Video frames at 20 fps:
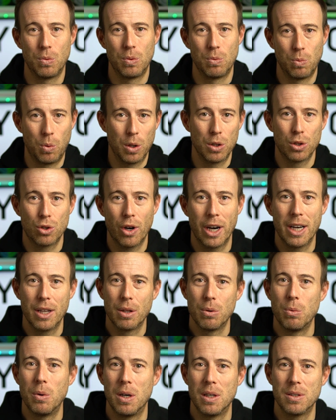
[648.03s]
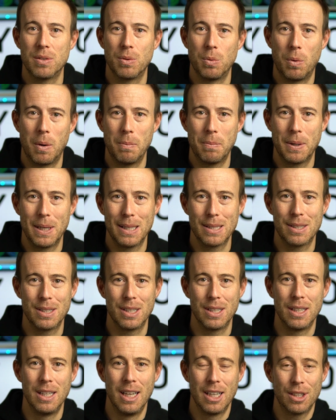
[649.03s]
one trainer that works for one
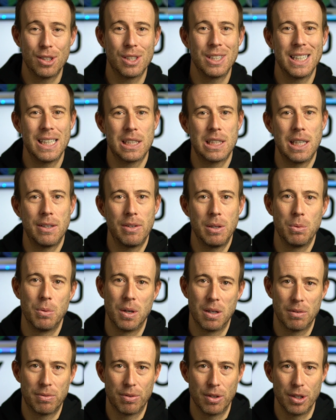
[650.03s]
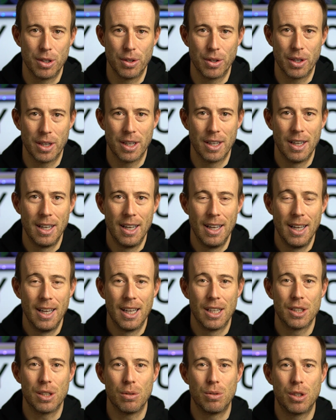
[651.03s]
person doesn't necessarily work for another.
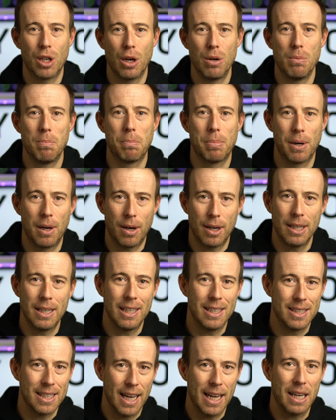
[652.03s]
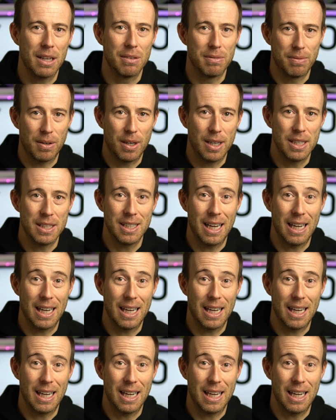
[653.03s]
So don't blindly take advice